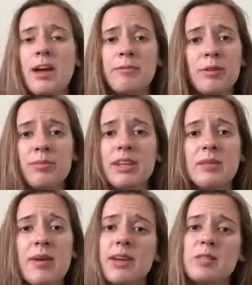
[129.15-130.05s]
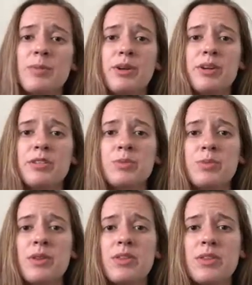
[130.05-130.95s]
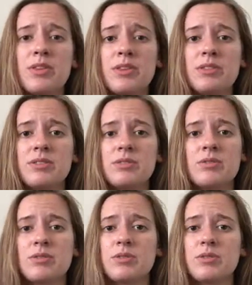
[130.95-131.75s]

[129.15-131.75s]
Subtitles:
And for me, my experience with this